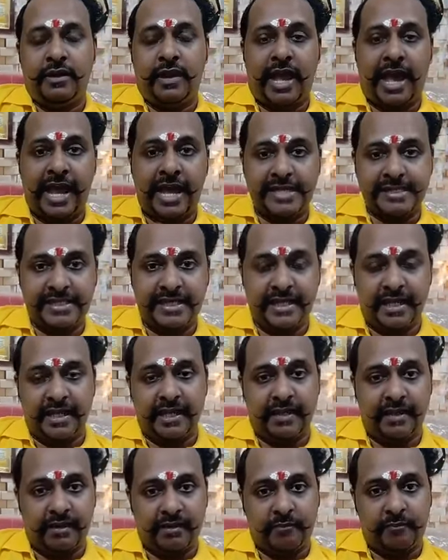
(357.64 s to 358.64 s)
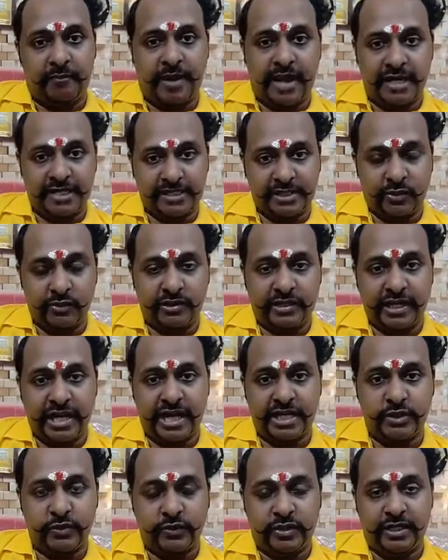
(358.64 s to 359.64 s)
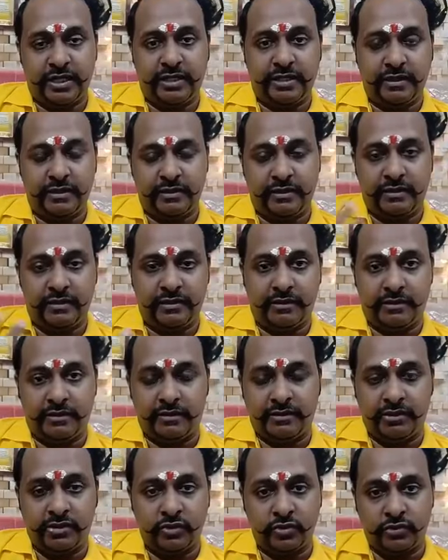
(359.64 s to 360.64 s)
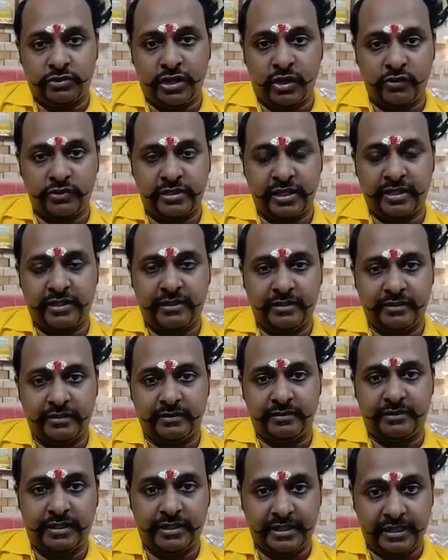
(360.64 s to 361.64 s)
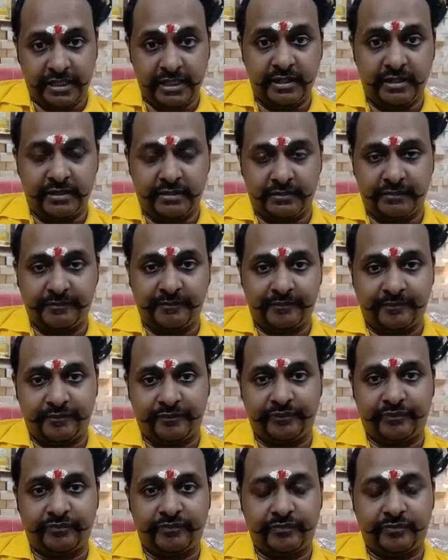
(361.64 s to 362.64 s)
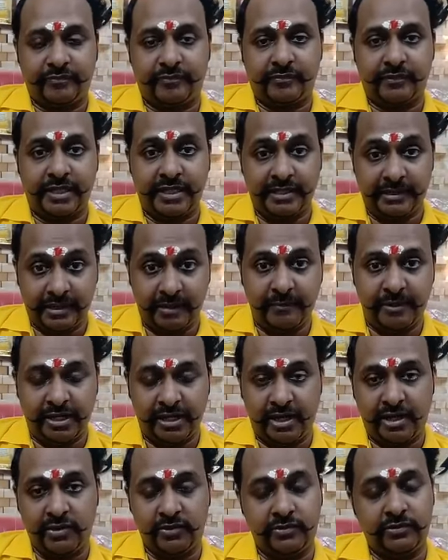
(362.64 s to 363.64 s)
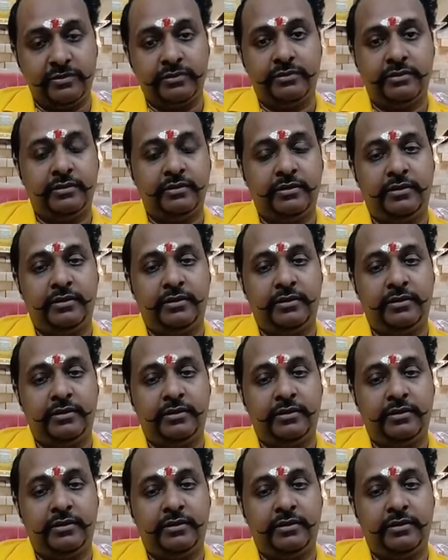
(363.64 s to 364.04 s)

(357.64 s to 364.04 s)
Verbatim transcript: As a passed out graduate in uh, 2000, that year in Tamil Nadu,